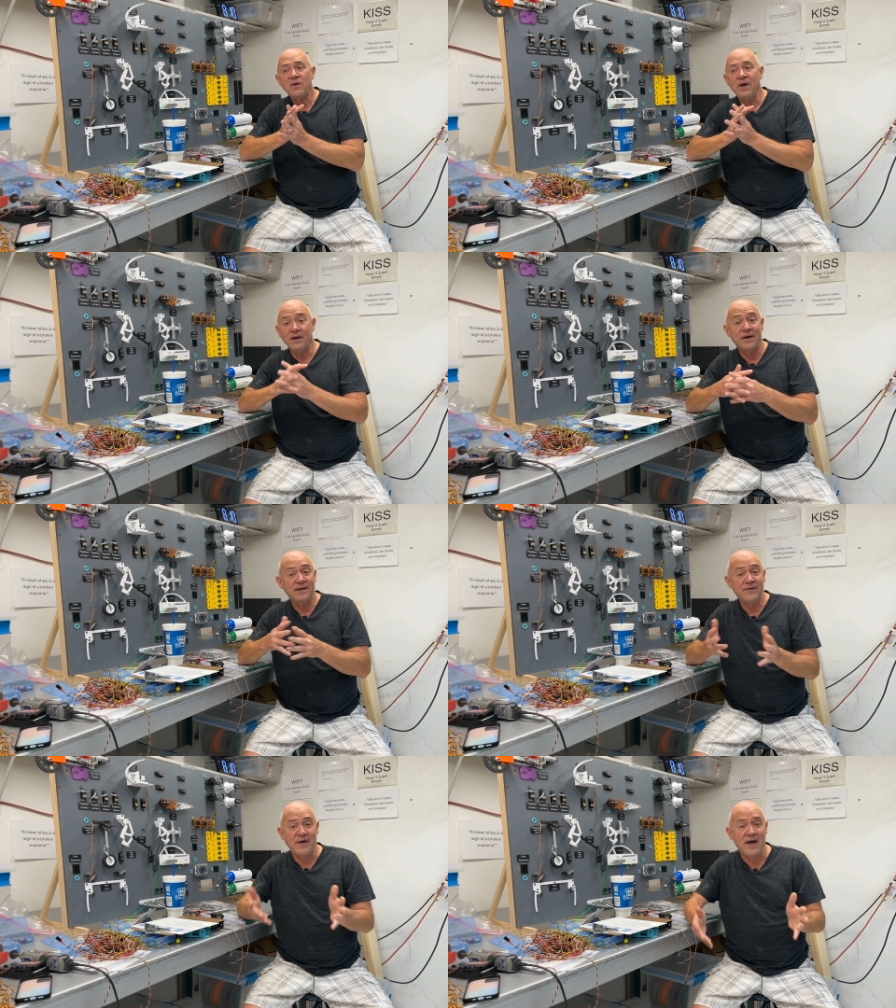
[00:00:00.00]
And I
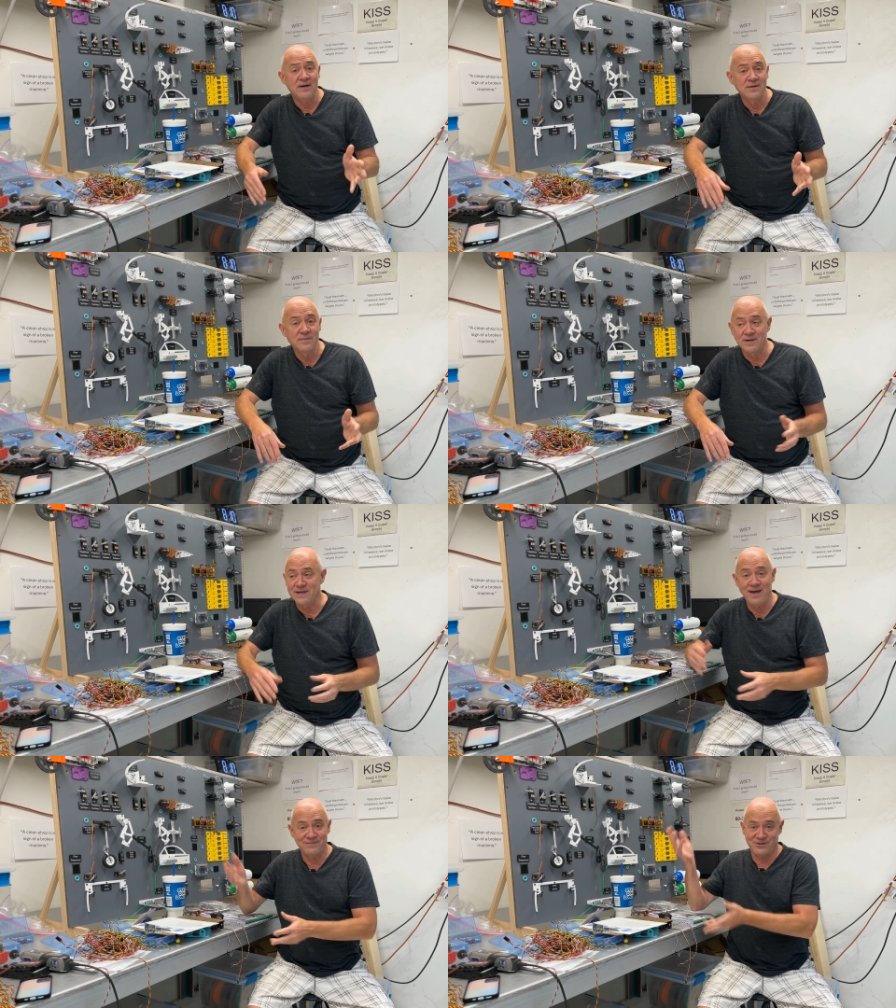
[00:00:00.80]
did that because
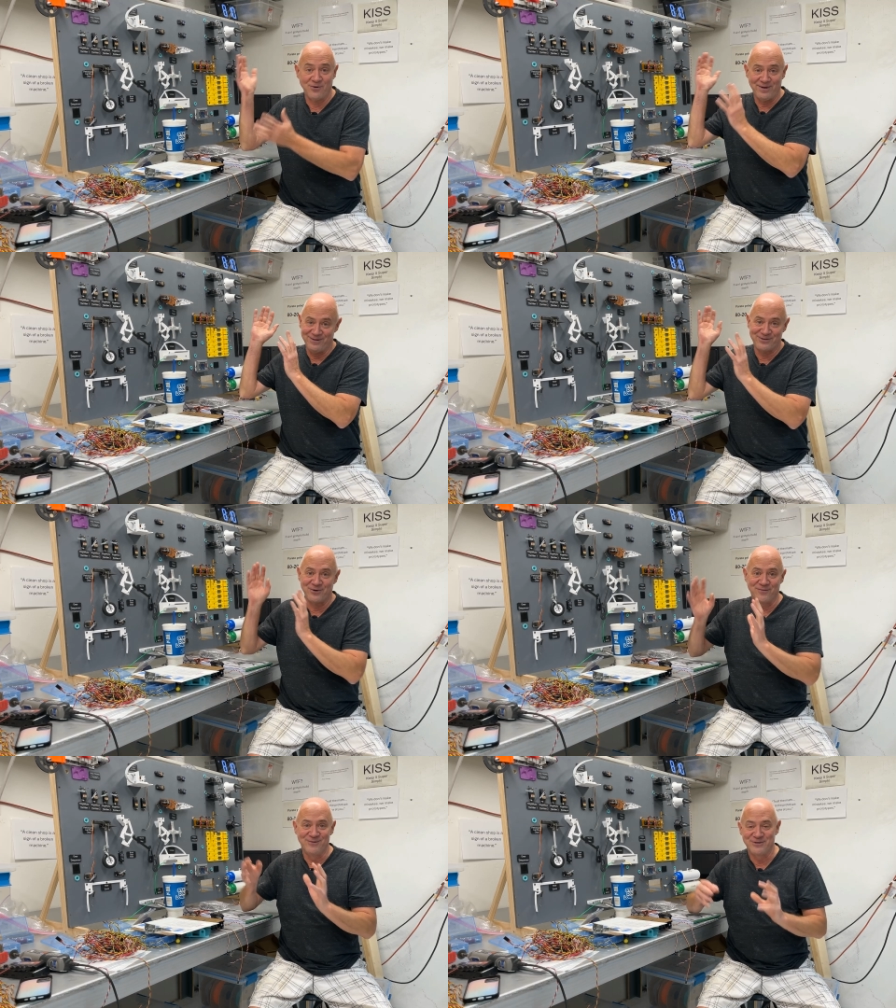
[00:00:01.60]
I have so many
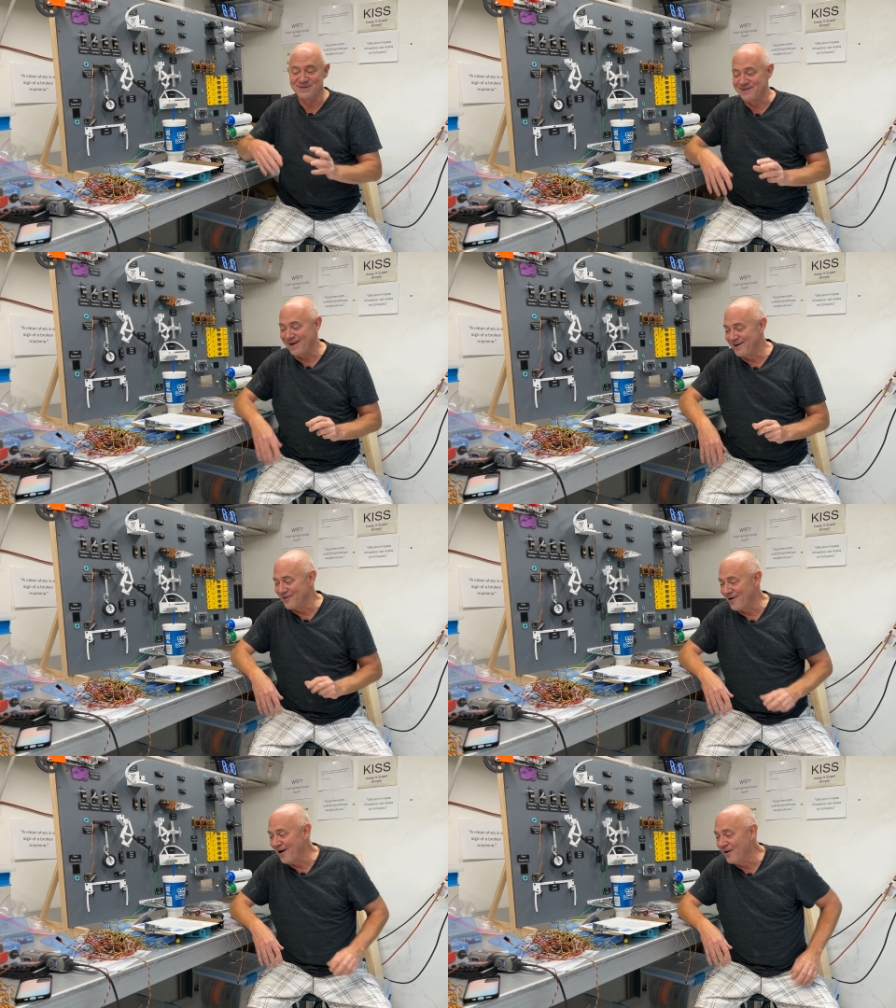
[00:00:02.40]
servos just laying
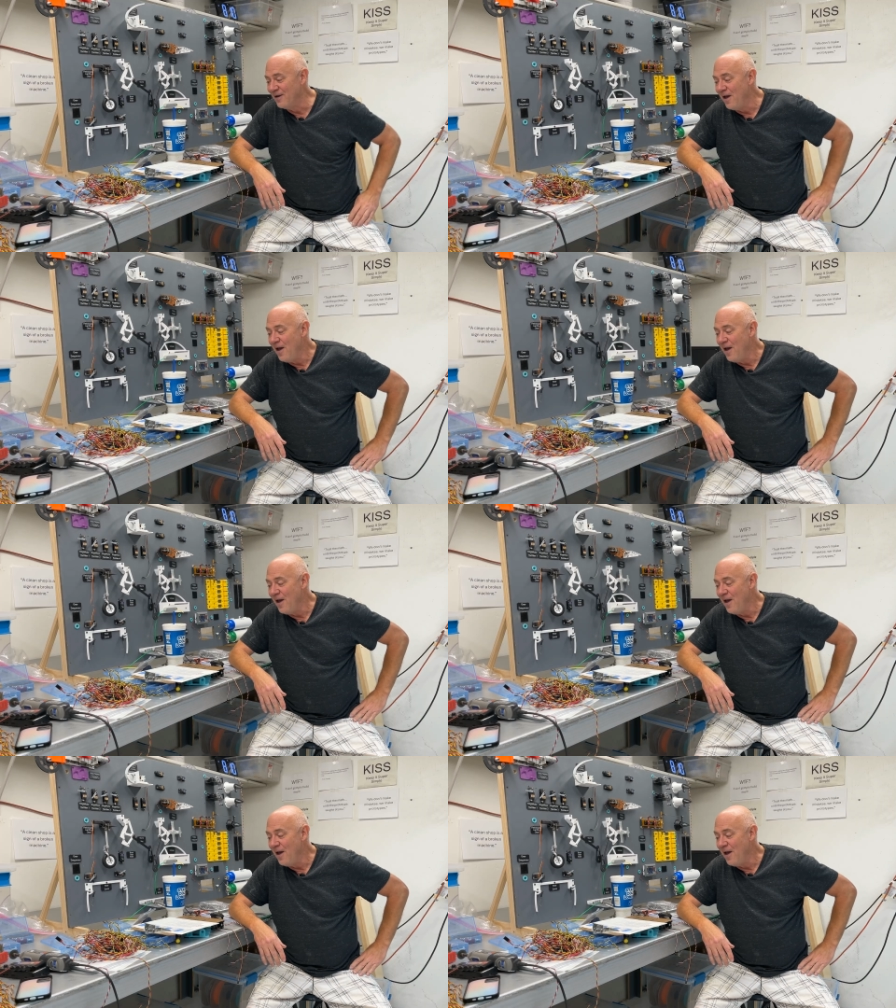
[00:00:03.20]
around.